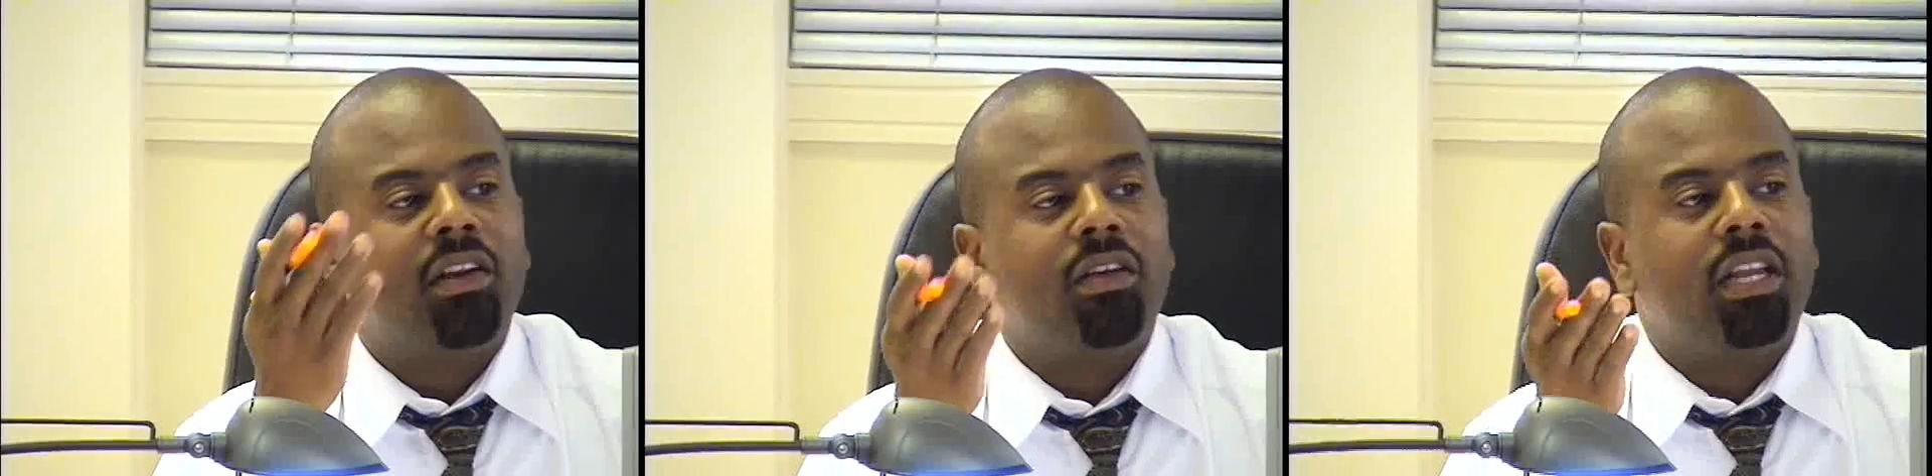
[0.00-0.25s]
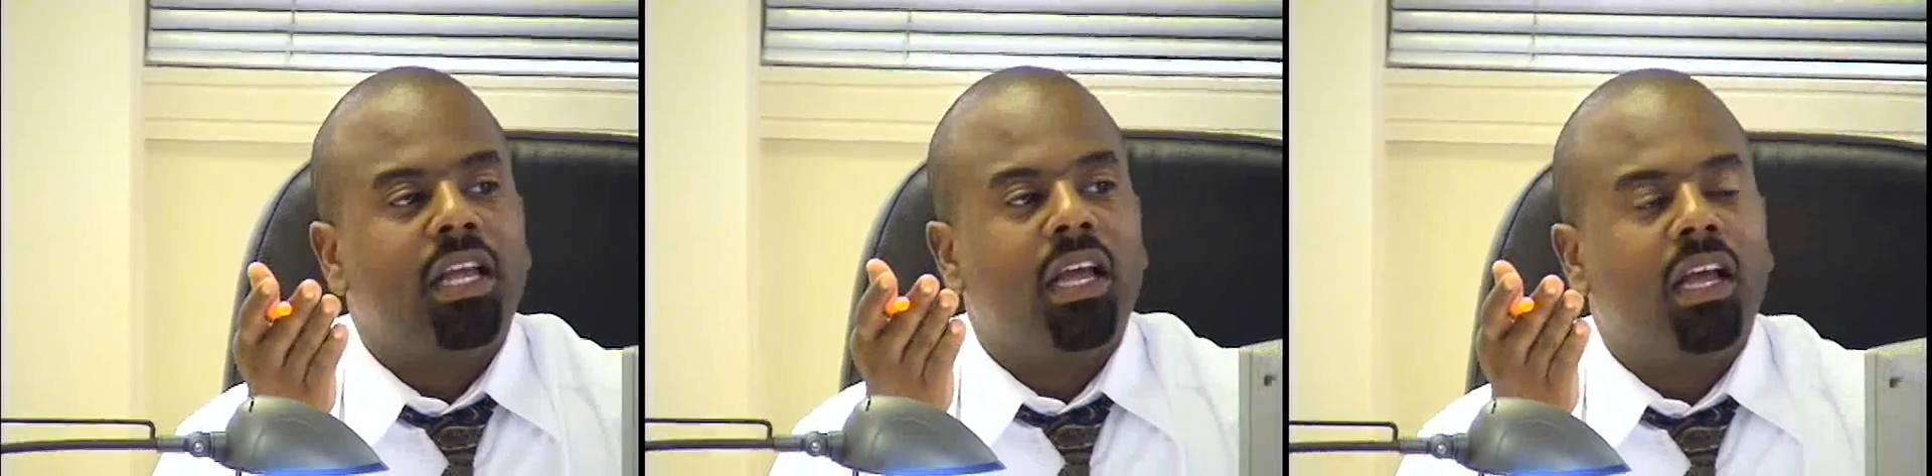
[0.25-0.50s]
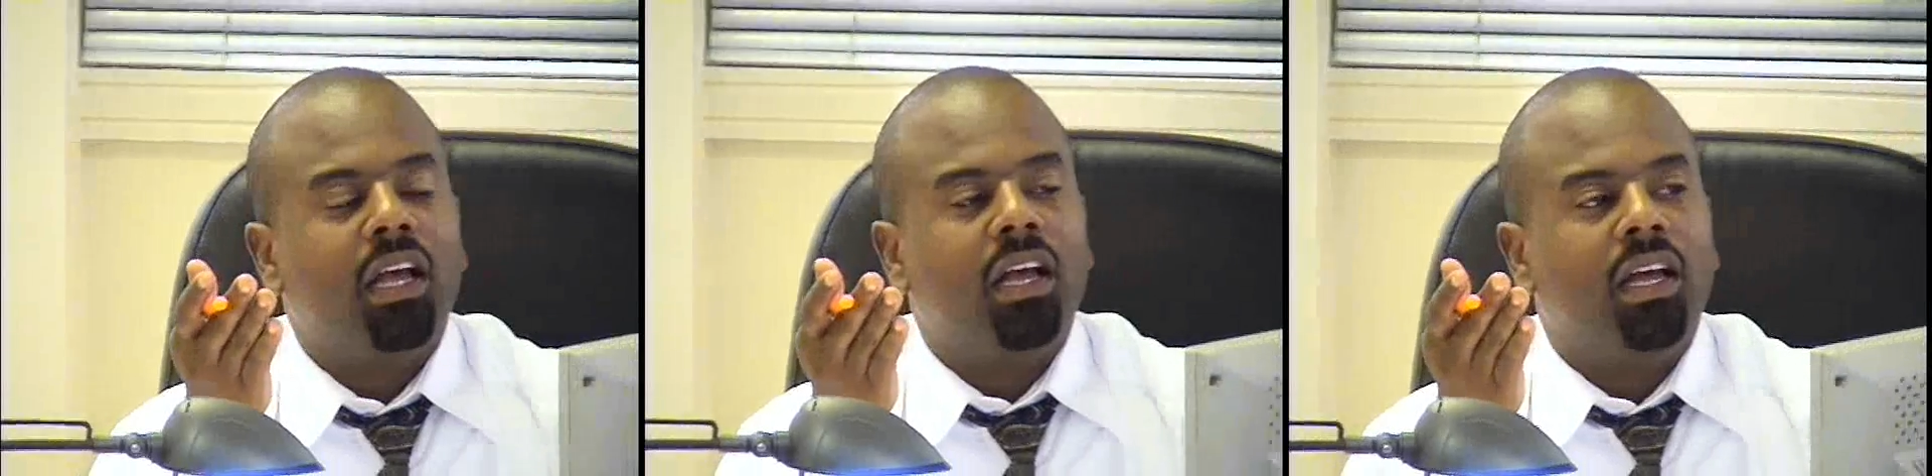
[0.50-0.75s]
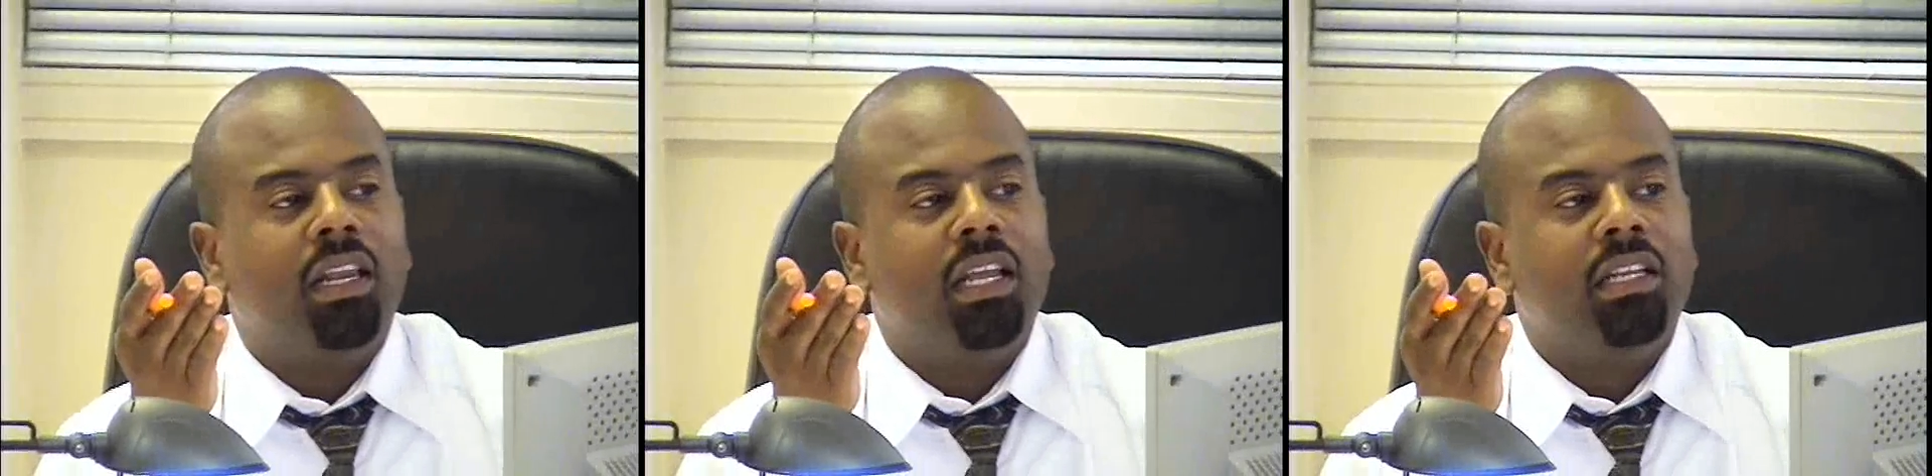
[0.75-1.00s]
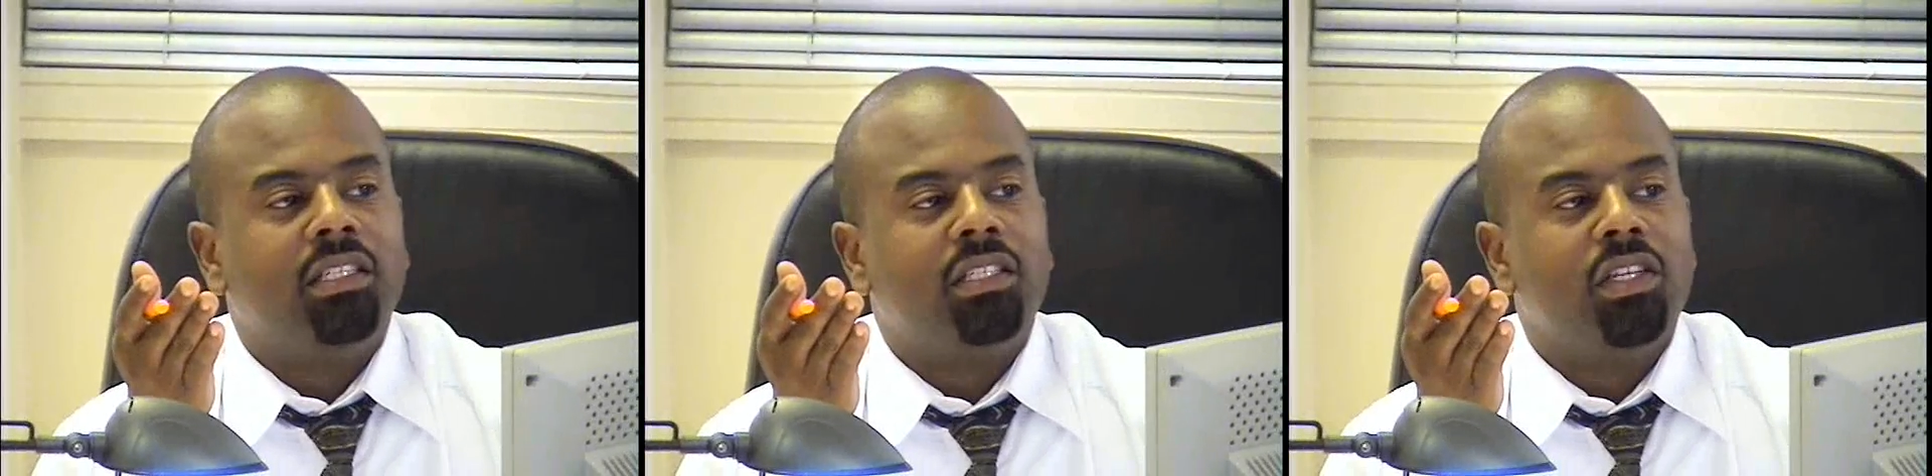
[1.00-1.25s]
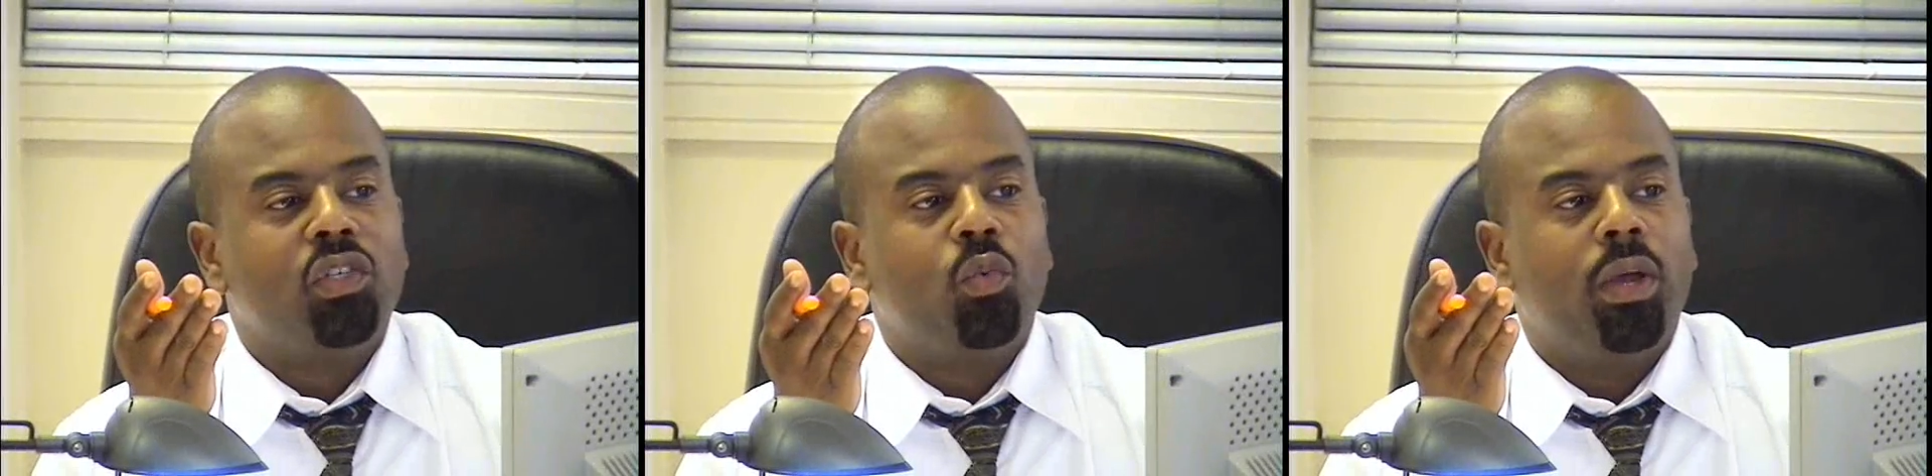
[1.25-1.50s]
there an an
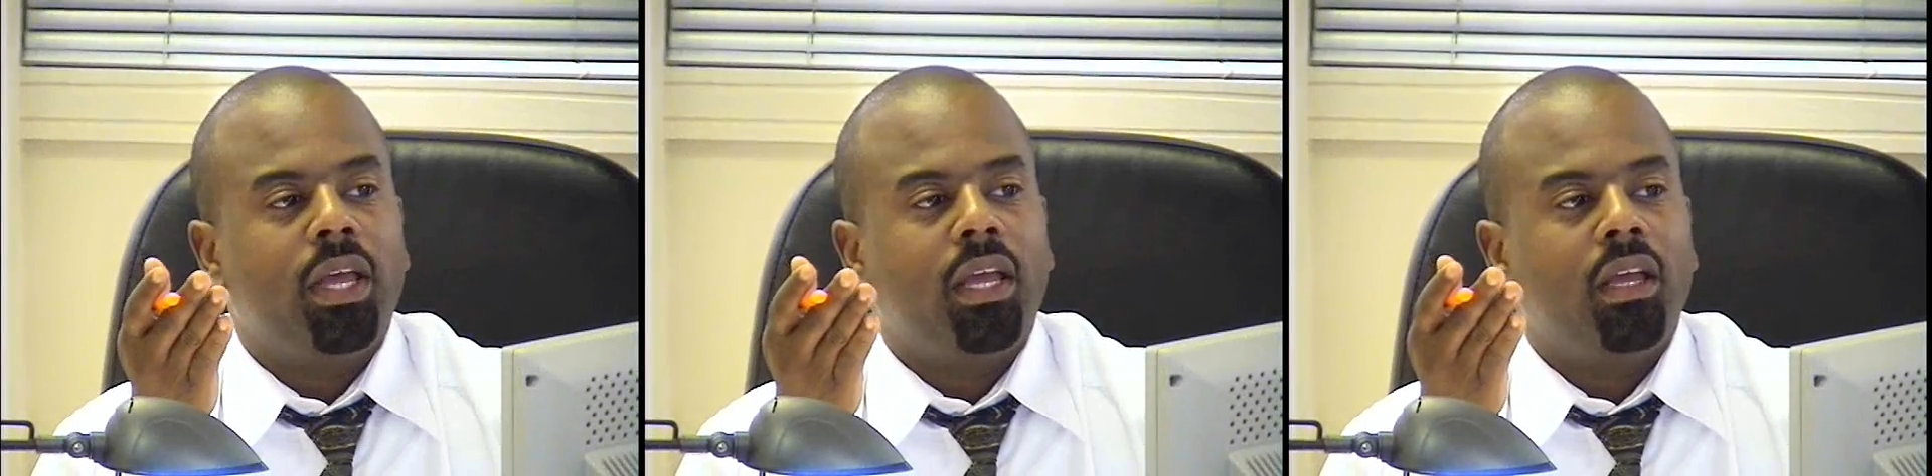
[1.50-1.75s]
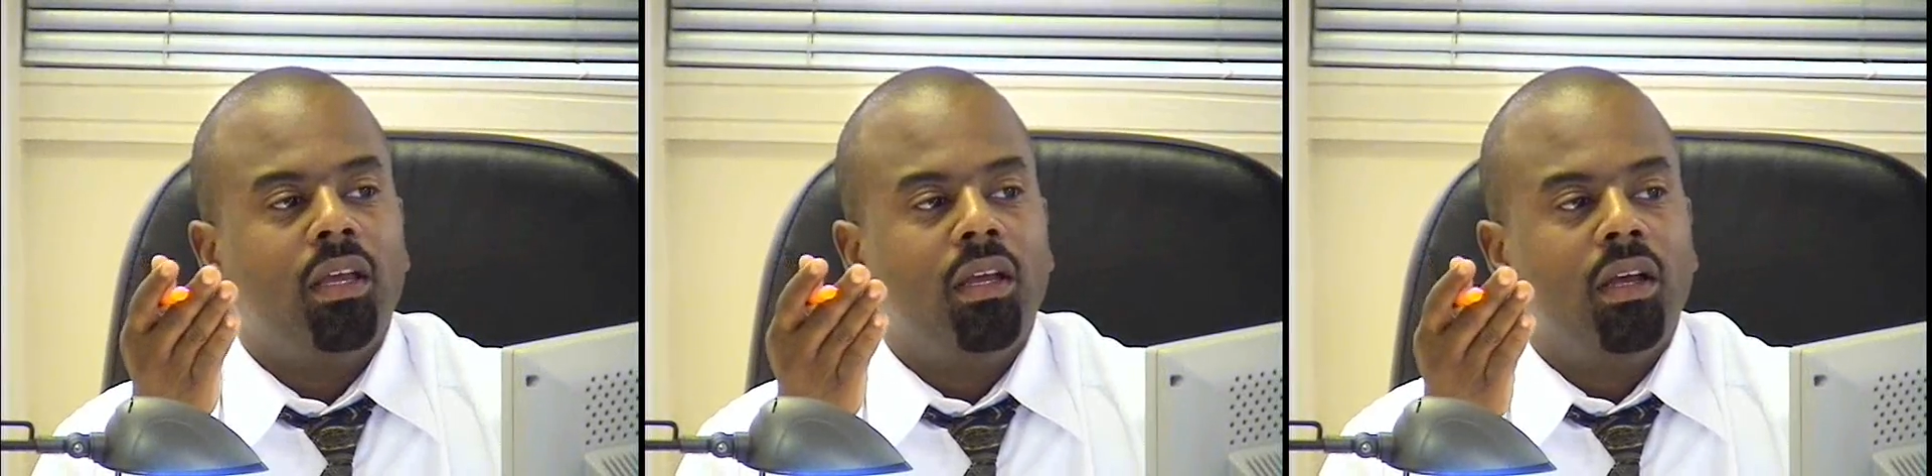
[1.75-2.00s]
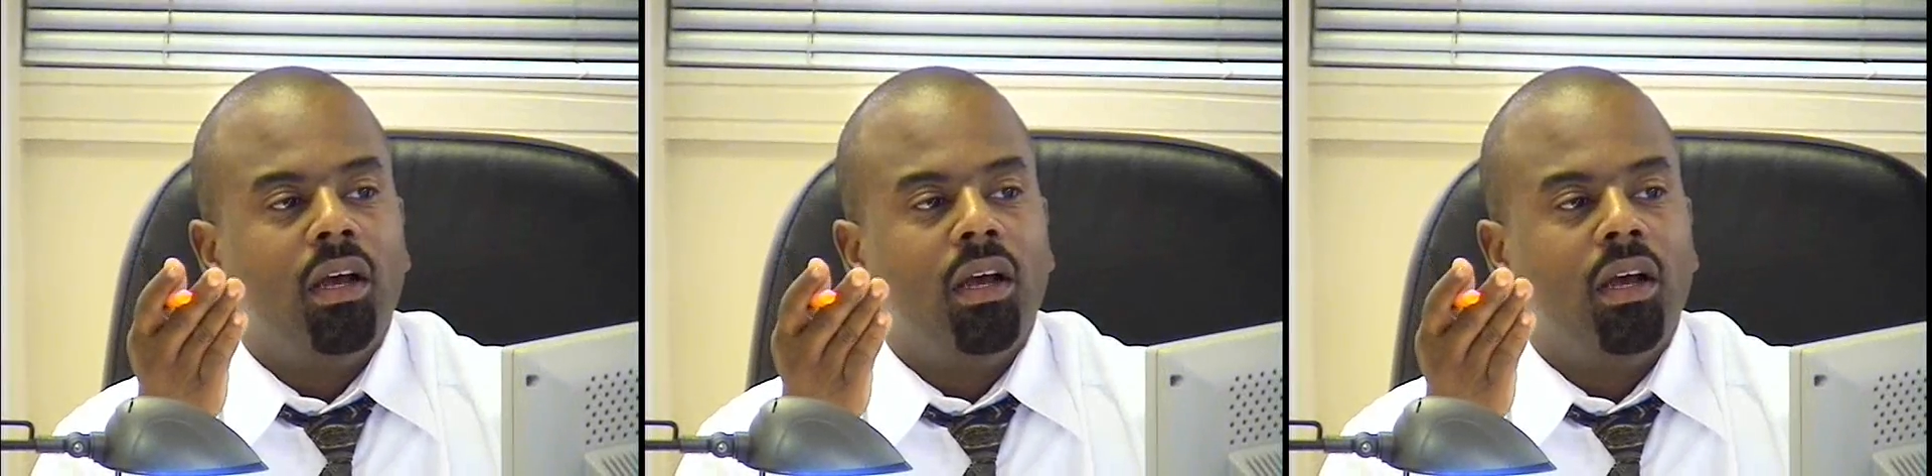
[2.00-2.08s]
instance where